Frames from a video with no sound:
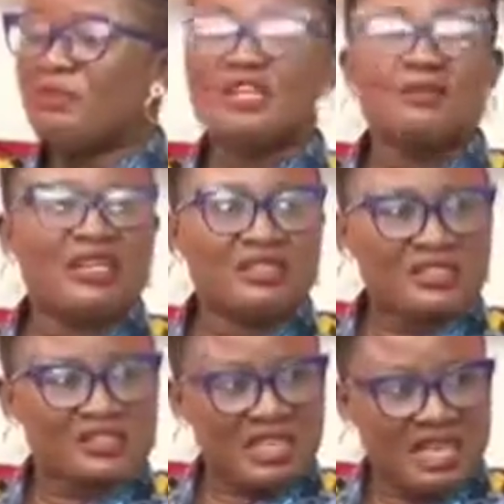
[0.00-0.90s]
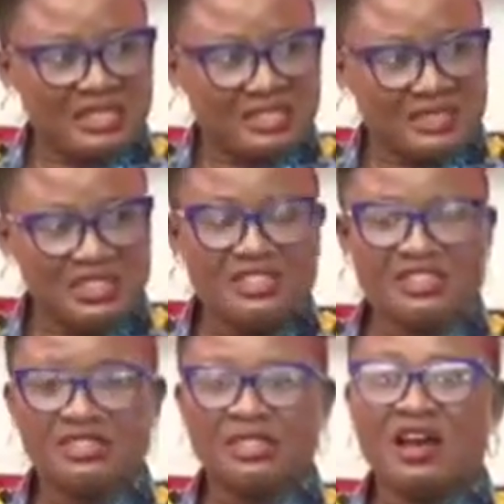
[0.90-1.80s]
Make them understand that
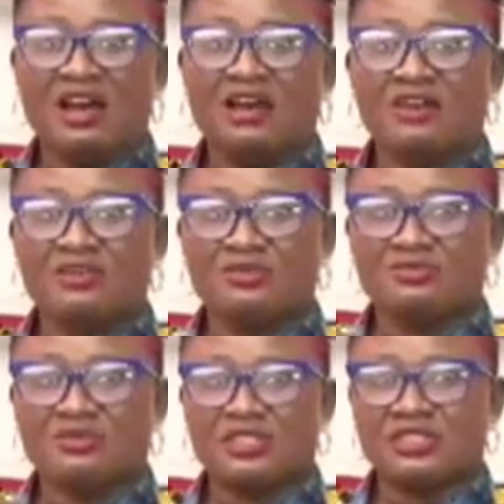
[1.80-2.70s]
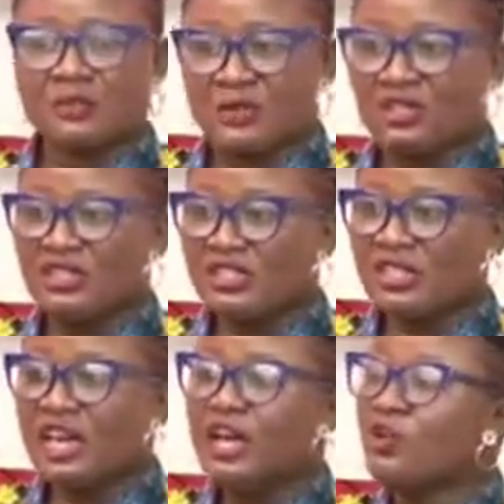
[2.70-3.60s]
these are typically
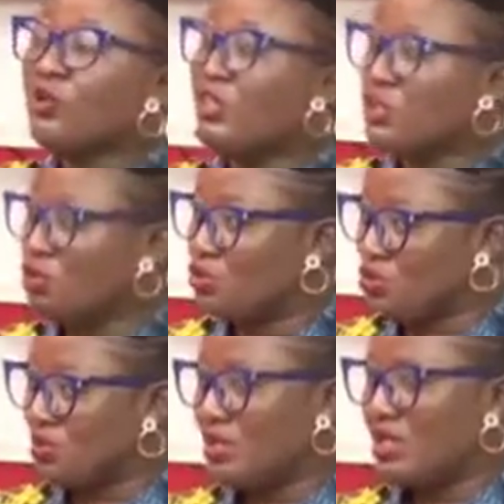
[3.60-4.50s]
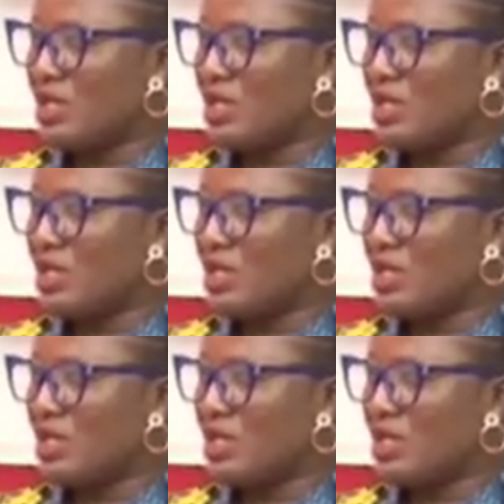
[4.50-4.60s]
health issues.